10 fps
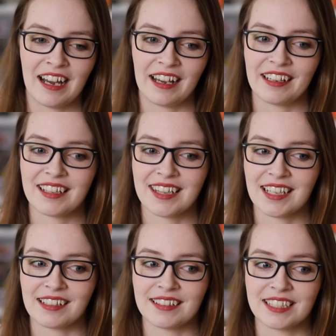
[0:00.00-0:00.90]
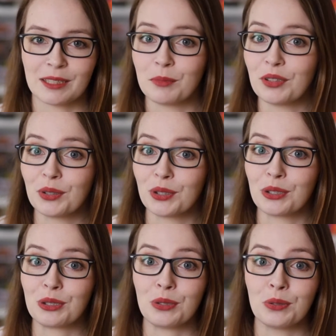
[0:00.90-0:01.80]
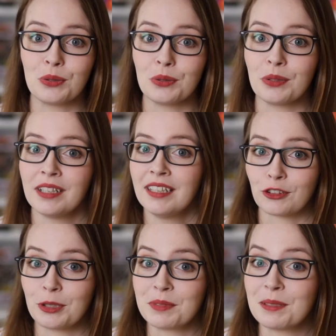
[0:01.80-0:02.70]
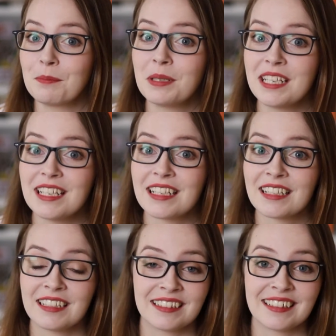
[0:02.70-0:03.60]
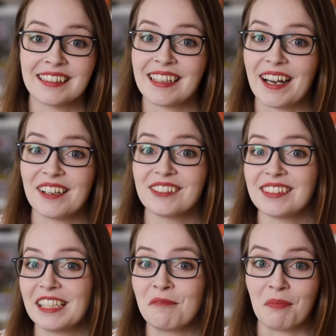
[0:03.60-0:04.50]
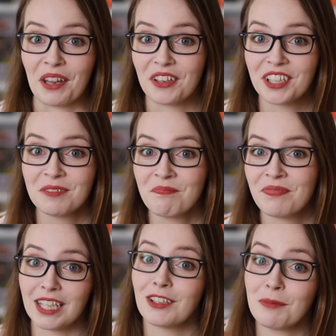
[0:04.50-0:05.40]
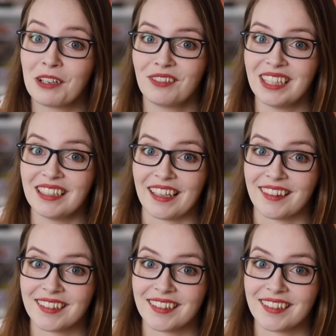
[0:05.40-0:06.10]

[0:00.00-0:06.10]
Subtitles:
I think is similar to Crimson Peak, Get Out, and Mother, then you might really like